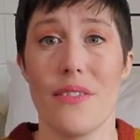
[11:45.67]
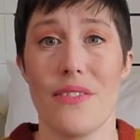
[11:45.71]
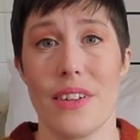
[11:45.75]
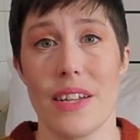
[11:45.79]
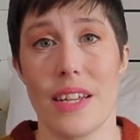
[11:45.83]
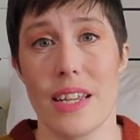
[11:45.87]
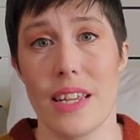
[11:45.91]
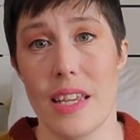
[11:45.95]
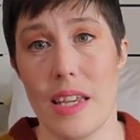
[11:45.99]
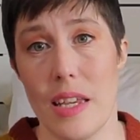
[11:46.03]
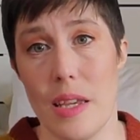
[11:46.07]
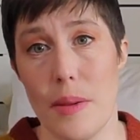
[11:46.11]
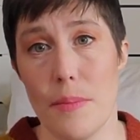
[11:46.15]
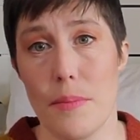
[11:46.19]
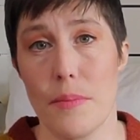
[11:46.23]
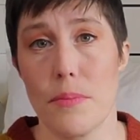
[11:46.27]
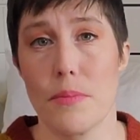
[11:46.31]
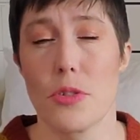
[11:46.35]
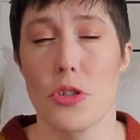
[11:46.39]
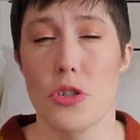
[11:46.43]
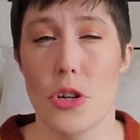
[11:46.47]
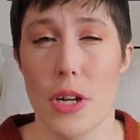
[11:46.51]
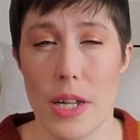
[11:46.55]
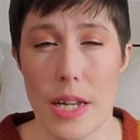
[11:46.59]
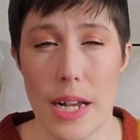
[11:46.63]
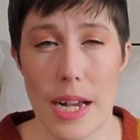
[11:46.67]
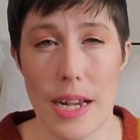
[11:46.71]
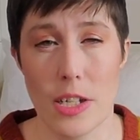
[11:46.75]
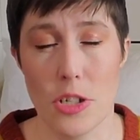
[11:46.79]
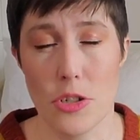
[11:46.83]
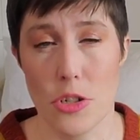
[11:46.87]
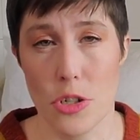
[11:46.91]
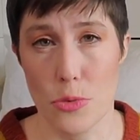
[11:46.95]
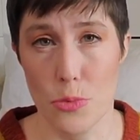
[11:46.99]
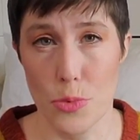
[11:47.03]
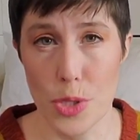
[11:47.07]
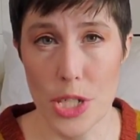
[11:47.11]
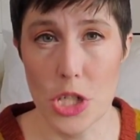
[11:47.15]
I
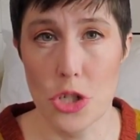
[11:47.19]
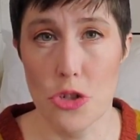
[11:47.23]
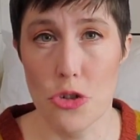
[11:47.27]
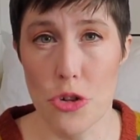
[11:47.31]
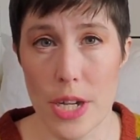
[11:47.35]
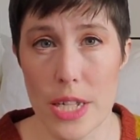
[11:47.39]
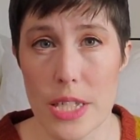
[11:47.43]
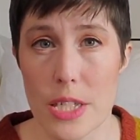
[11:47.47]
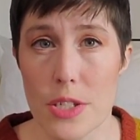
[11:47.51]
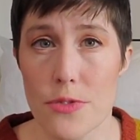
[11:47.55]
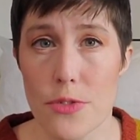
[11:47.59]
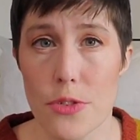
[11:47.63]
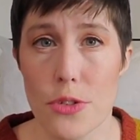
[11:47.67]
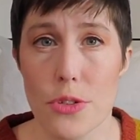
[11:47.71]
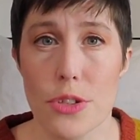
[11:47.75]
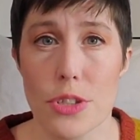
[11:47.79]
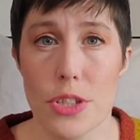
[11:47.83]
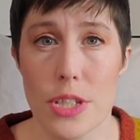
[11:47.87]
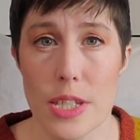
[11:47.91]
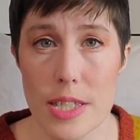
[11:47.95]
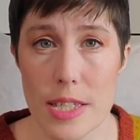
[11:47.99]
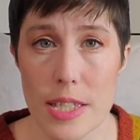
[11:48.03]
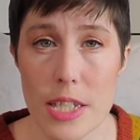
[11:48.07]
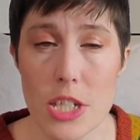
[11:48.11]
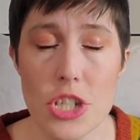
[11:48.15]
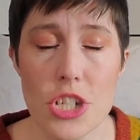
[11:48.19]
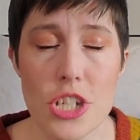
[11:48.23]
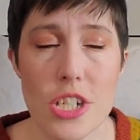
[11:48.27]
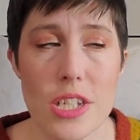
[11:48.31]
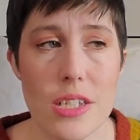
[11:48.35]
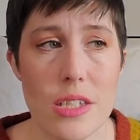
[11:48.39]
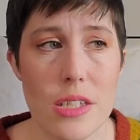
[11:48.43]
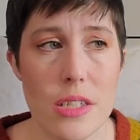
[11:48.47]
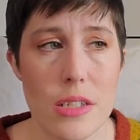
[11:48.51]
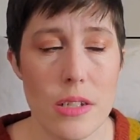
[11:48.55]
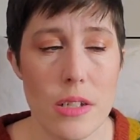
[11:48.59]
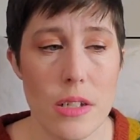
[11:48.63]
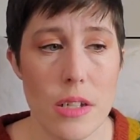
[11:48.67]
retransferred the
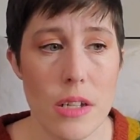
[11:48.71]
stitches,